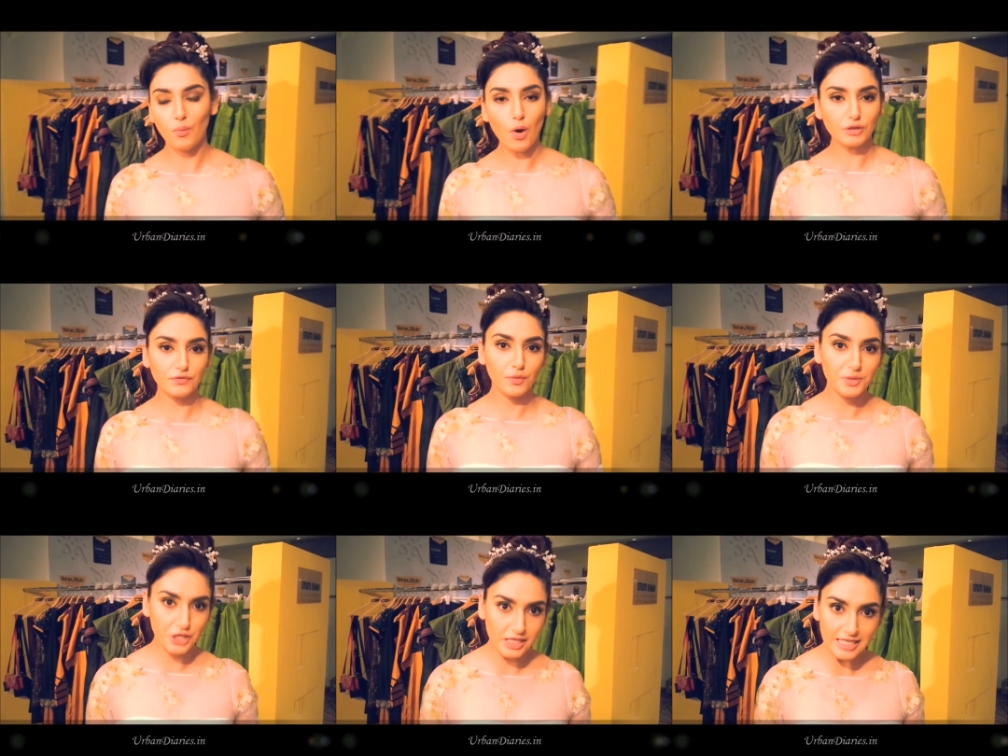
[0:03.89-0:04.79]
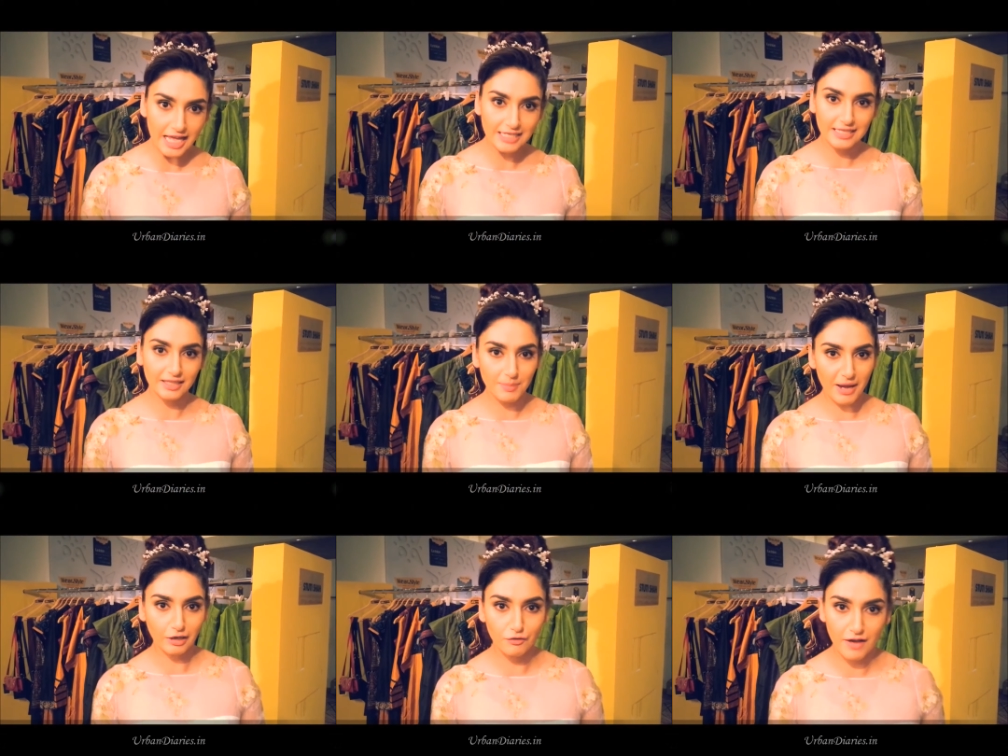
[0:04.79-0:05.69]
walked for Michelle Salins at the
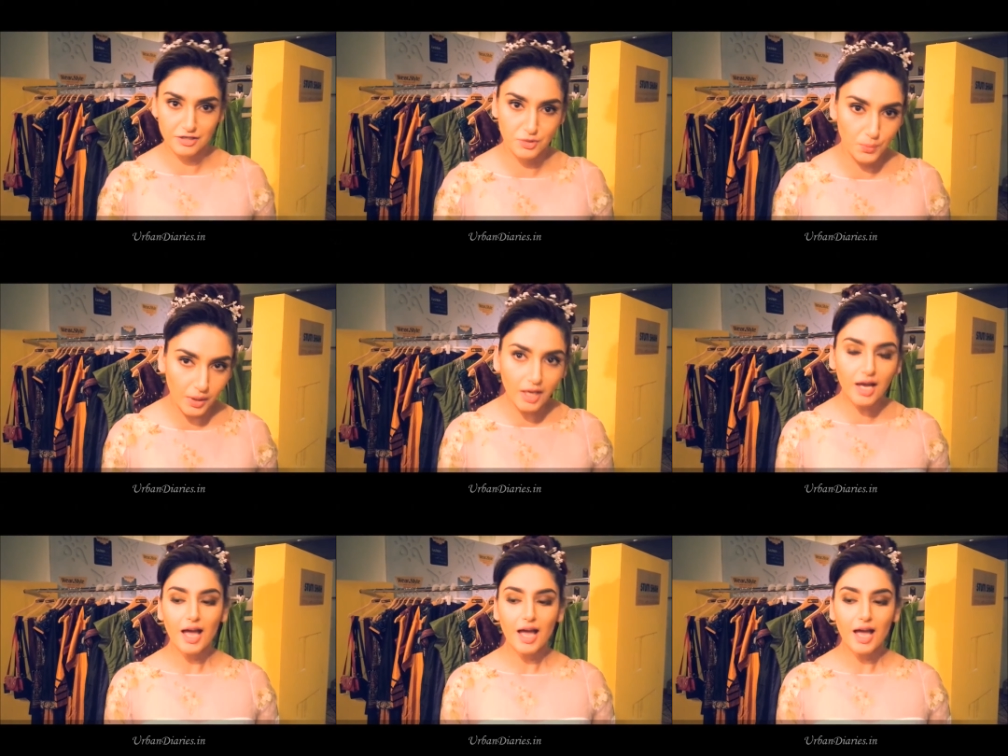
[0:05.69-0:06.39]
Bangalore Fashion Week.